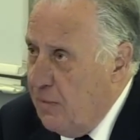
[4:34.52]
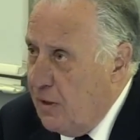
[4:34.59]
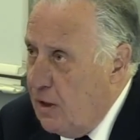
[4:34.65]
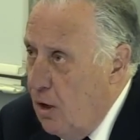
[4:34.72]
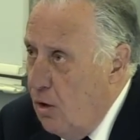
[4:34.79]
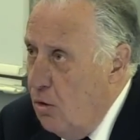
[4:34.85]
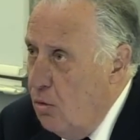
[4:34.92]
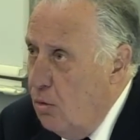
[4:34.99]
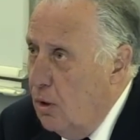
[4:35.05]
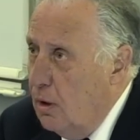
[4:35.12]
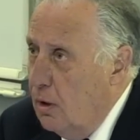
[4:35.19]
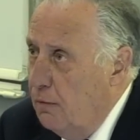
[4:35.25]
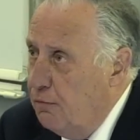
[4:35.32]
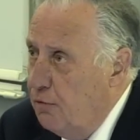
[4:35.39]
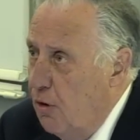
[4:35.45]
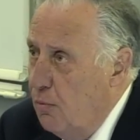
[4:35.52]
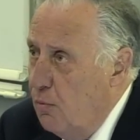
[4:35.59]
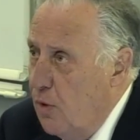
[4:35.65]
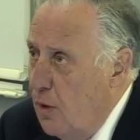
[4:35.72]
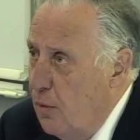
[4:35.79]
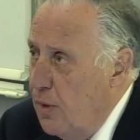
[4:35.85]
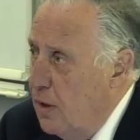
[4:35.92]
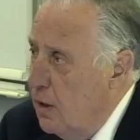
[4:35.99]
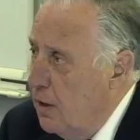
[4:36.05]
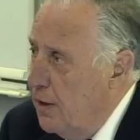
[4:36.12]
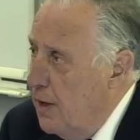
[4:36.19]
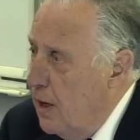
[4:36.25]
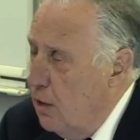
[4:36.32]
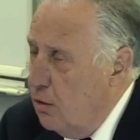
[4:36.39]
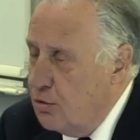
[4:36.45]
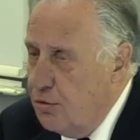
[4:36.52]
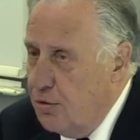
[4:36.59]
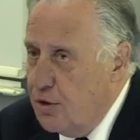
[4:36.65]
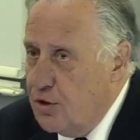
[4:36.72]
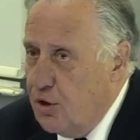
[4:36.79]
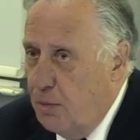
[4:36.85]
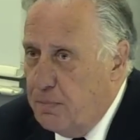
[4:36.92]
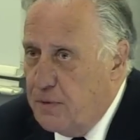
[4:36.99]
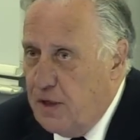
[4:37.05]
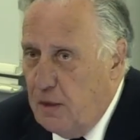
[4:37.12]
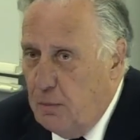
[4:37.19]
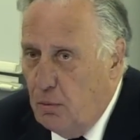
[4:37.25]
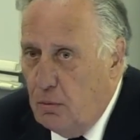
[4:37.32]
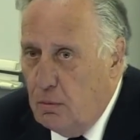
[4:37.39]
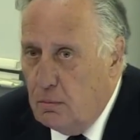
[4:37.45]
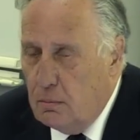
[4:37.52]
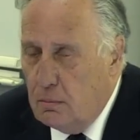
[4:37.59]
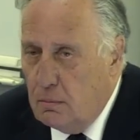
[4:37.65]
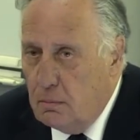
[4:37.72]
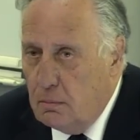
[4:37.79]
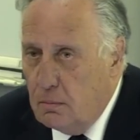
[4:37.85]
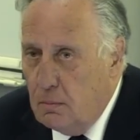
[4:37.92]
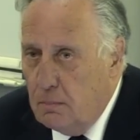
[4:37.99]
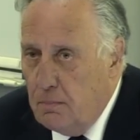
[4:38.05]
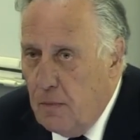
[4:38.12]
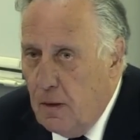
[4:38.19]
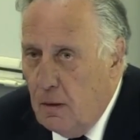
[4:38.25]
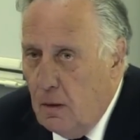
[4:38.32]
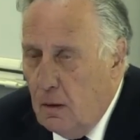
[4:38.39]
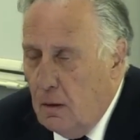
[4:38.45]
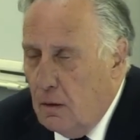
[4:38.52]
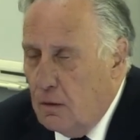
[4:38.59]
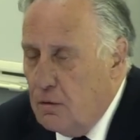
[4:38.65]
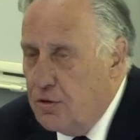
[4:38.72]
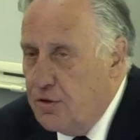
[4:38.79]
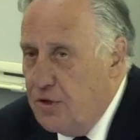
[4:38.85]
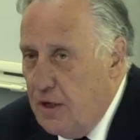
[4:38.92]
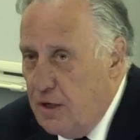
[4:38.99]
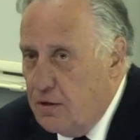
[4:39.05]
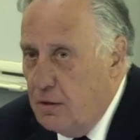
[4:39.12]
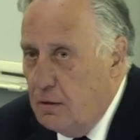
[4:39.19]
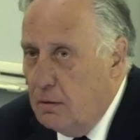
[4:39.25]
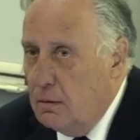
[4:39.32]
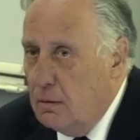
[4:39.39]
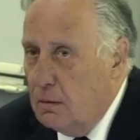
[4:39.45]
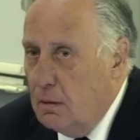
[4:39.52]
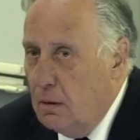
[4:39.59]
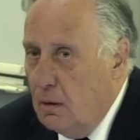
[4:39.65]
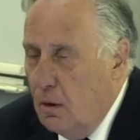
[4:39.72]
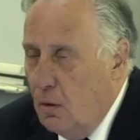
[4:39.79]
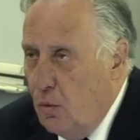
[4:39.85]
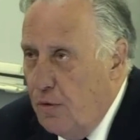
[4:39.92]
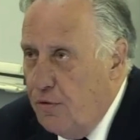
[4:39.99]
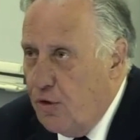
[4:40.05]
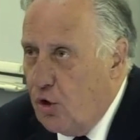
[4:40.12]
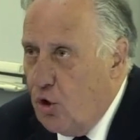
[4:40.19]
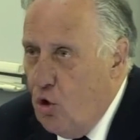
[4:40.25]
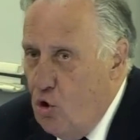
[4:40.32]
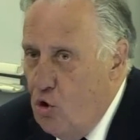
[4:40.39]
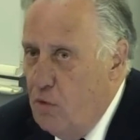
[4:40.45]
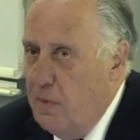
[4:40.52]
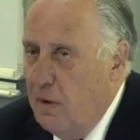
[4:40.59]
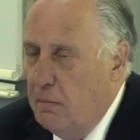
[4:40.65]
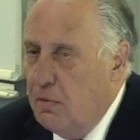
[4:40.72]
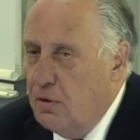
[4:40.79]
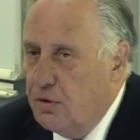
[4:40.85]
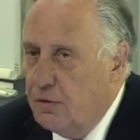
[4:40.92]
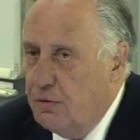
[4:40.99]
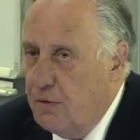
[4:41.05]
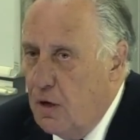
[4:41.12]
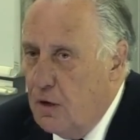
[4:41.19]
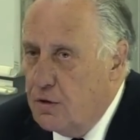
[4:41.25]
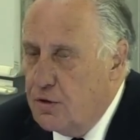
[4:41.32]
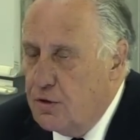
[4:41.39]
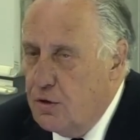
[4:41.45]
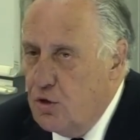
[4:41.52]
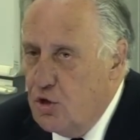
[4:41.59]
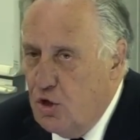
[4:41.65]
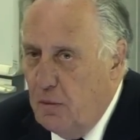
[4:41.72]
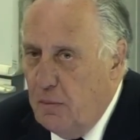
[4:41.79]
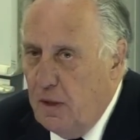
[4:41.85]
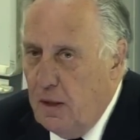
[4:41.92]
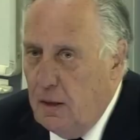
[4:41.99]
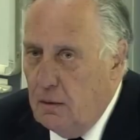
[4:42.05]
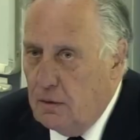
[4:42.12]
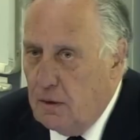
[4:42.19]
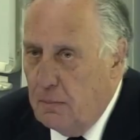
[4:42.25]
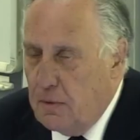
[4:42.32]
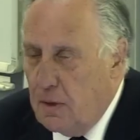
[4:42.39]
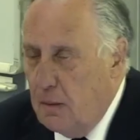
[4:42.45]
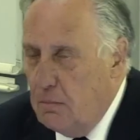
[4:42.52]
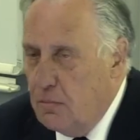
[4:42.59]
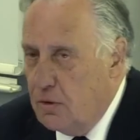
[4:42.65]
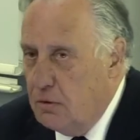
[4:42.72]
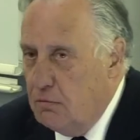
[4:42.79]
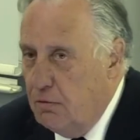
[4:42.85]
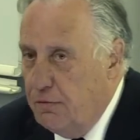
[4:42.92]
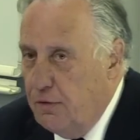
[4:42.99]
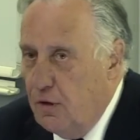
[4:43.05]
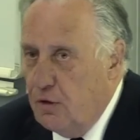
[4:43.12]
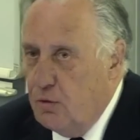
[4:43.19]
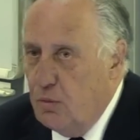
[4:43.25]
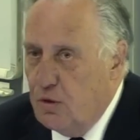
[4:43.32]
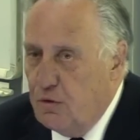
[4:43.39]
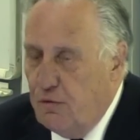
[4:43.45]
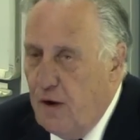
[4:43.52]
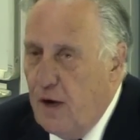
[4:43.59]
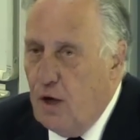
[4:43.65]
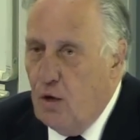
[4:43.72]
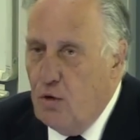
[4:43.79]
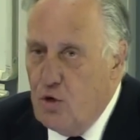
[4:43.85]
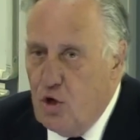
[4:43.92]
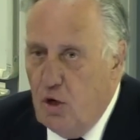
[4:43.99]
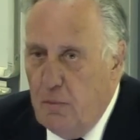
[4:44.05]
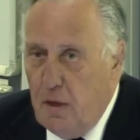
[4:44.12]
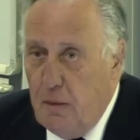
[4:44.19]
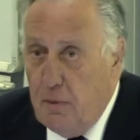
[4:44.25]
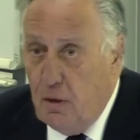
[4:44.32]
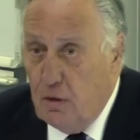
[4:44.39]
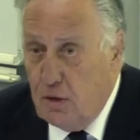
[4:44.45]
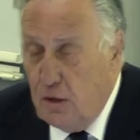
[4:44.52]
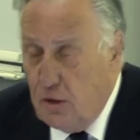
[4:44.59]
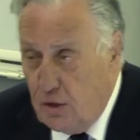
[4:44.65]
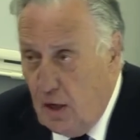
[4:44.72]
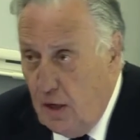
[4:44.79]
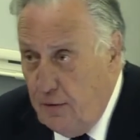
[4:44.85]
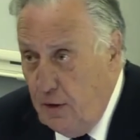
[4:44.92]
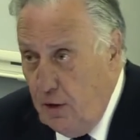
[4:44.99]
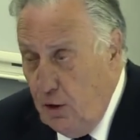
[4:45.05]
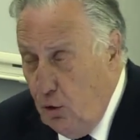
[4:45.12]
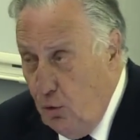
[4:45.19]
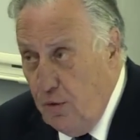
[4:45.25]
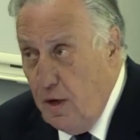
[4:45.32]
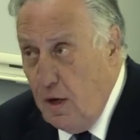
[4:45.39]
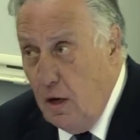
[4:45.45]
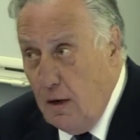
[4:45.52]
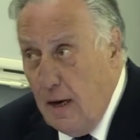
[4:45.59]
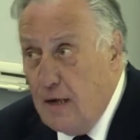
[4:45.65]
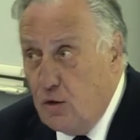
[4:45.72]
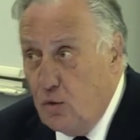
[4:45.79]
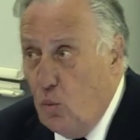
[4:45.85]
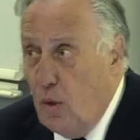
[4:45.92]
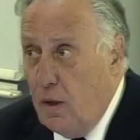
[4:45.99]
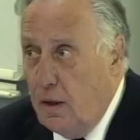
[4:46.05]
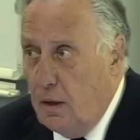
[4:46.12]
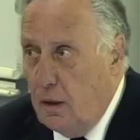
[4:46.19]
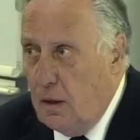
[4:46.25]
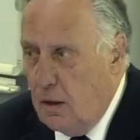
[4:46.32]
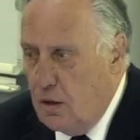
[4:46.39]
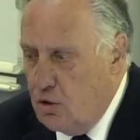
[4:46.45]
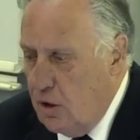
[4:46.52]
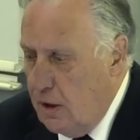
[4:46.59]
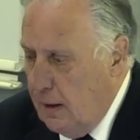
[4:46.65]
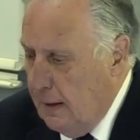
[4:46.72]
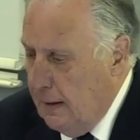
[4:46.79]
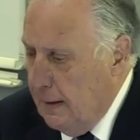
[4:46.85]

go from where we are now to the top table, to sit with the core members, France and Germany, sometimes referred to as Franco-Germany, because inside the EU they are as one country.